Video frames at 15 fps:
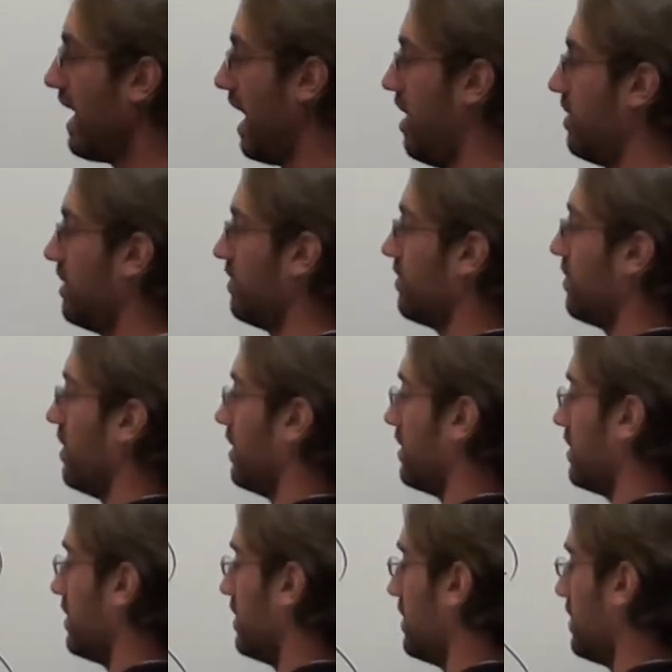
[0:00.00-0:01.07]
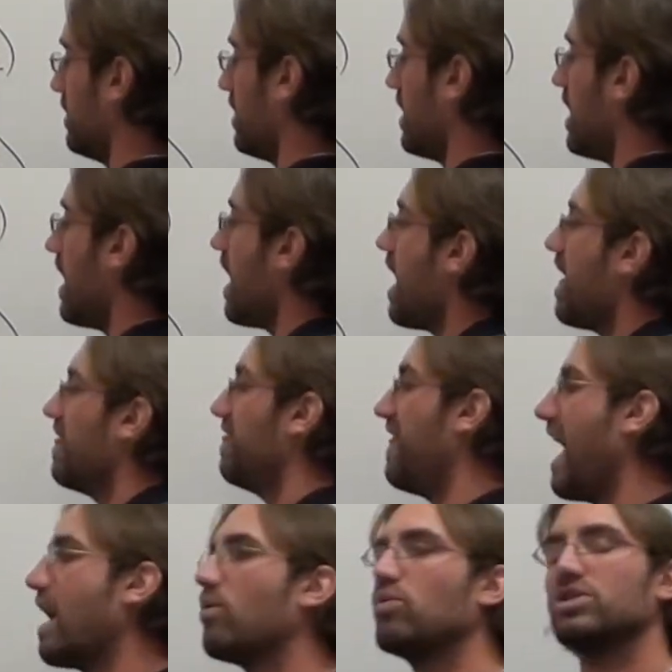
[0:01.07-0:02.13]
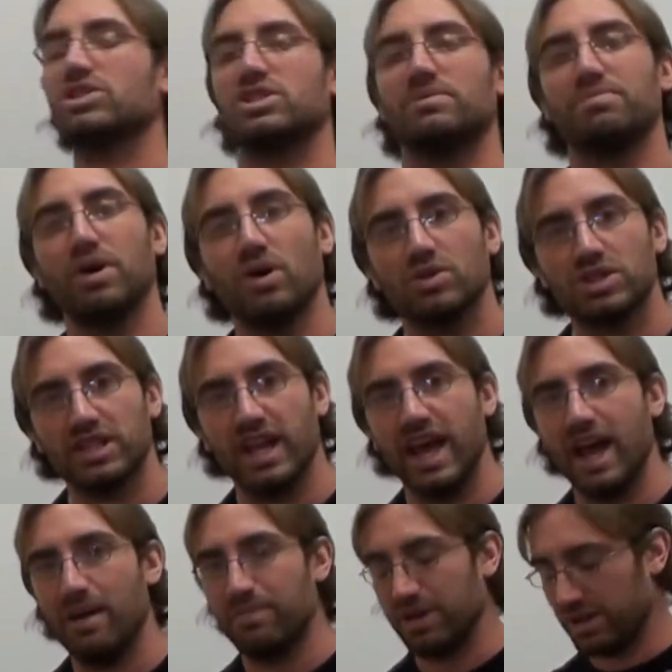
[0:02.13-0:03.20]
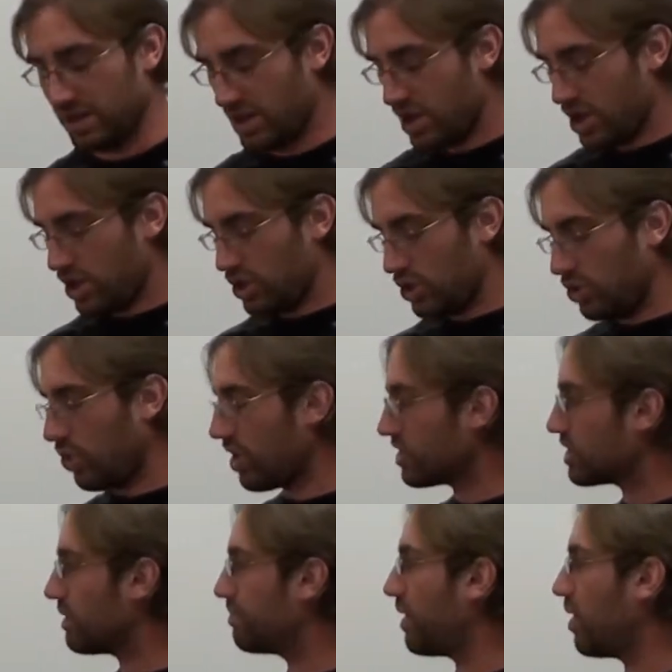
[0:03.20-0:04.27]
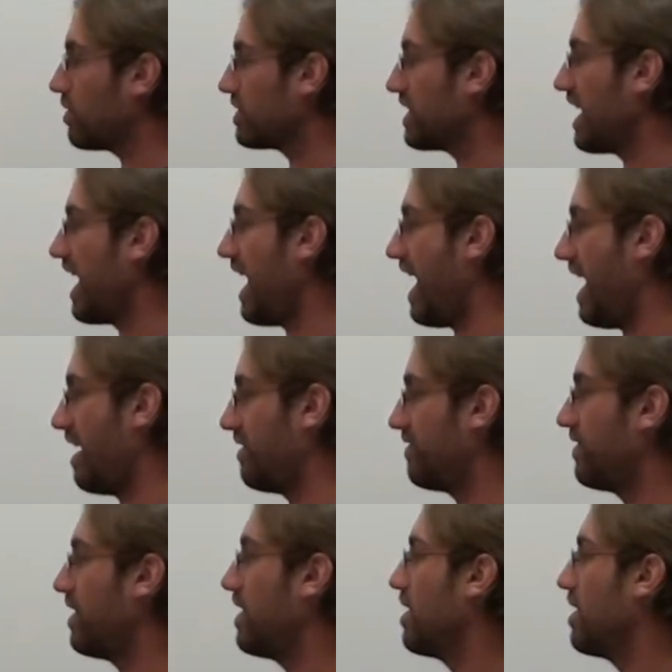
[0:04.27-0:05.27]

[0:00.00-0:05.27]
out in front. That was supposed to happen. You are supposed to have